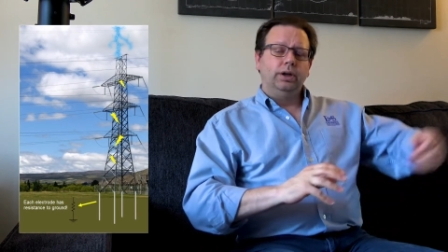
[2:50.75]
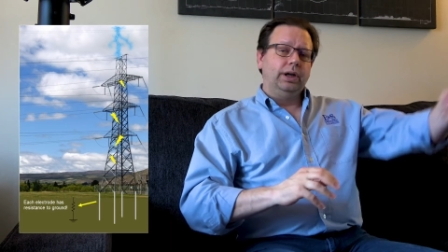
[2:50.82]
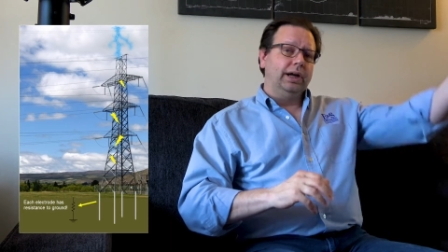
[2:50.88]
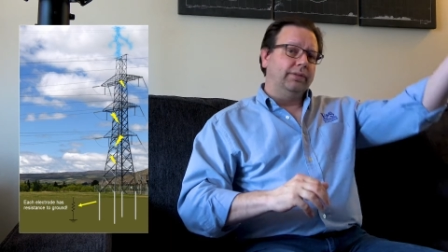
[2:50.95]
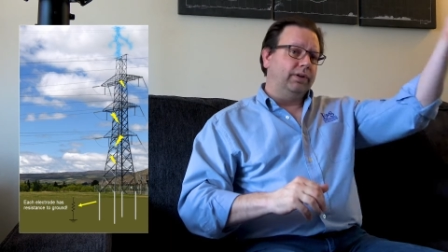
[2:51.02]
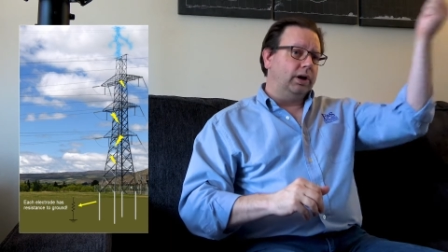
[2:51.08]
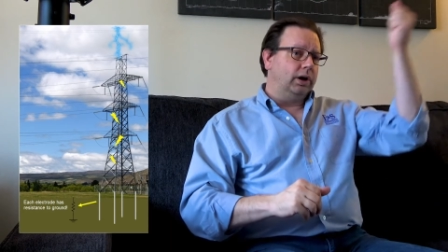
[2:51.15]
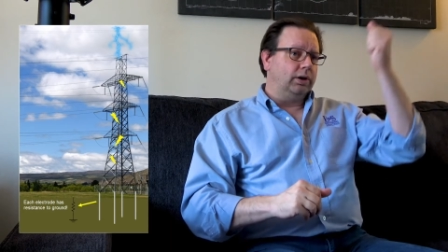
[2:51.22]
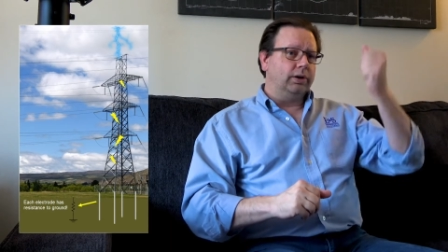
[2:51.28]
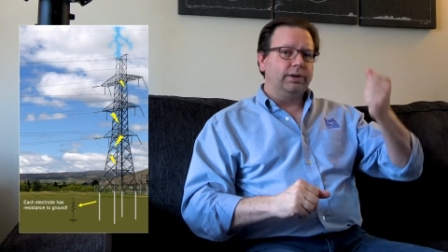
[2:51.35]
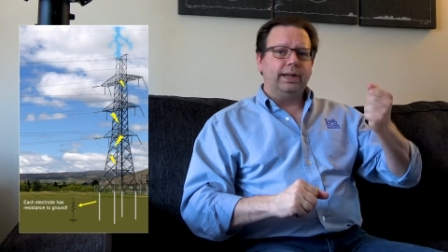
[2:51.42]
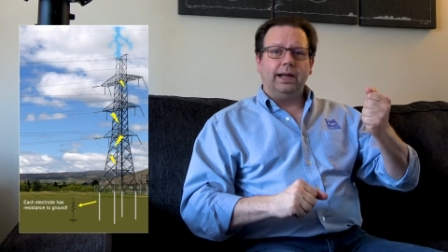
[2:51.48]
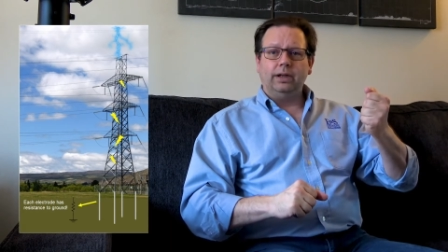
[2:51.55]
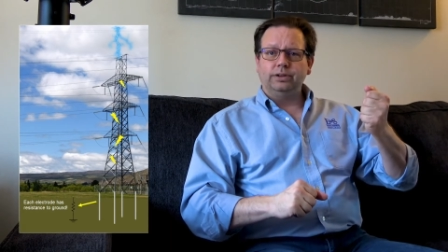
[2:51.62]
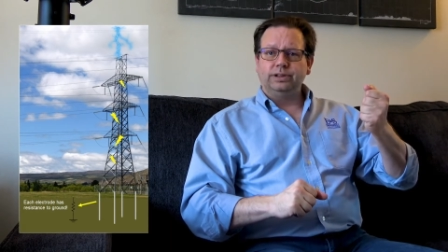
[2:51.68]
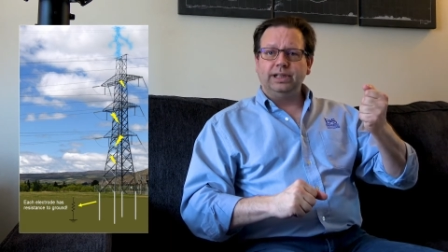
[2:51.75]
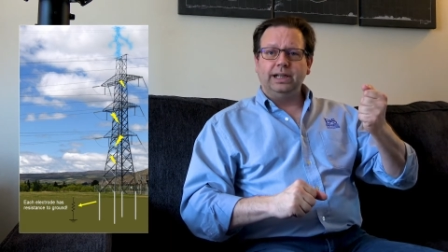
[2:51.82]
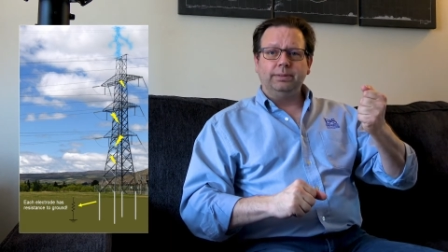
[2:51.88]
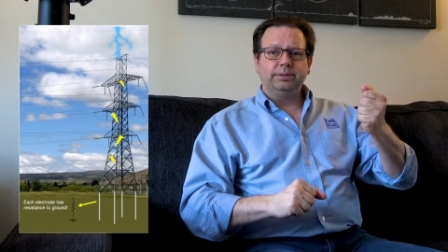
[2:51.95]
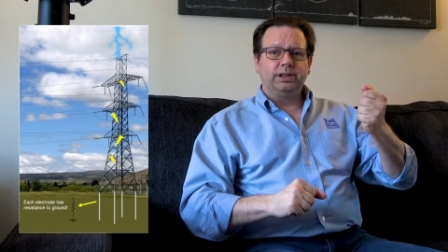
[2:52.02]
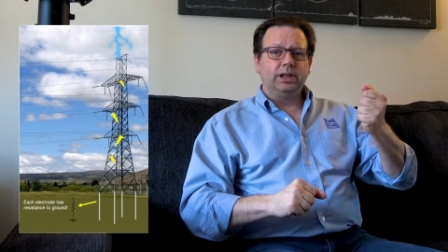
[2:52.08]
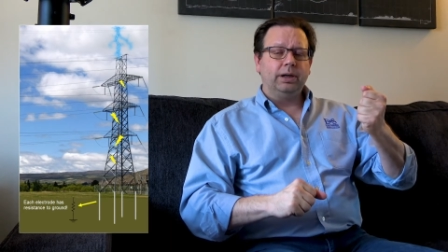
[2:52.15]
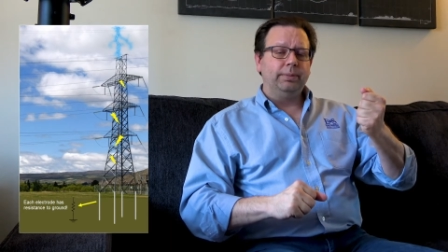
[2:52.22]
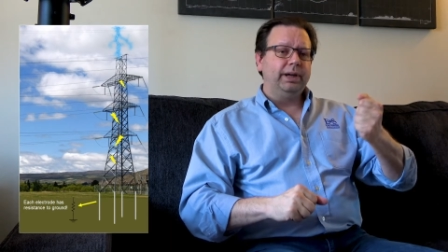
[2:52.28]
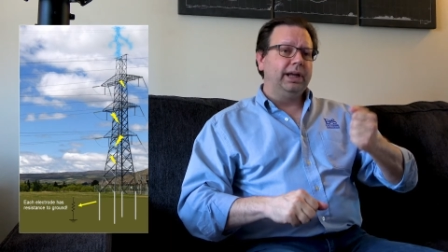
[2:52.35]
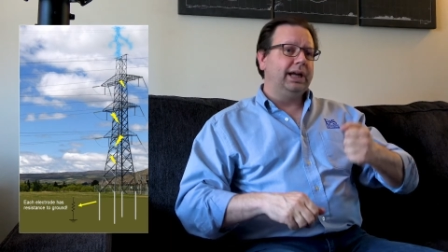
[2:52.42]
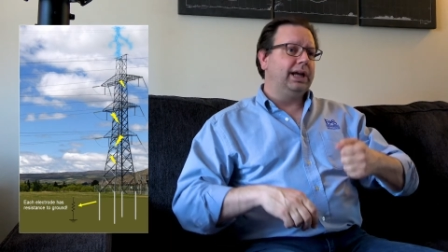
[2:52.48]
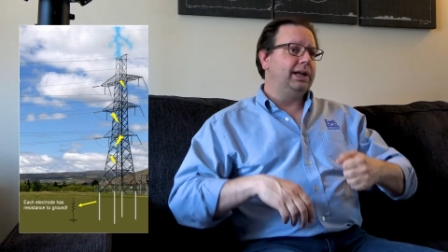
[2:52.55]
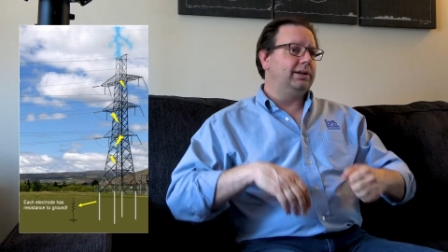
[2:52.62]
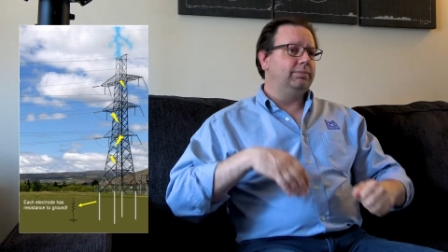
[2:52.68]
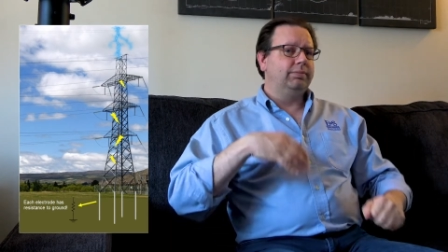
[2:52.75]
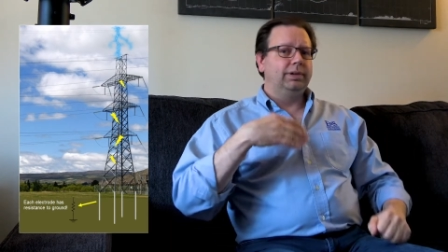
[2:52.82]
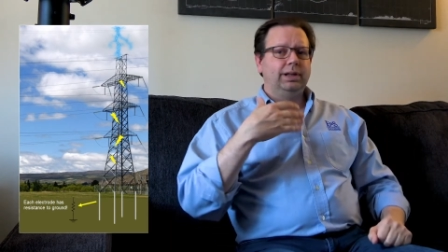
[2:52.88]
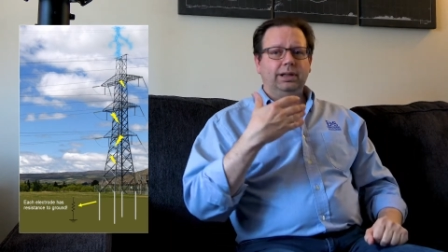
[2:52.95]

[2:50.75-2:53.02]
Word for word: You have 100,000 amps coming in.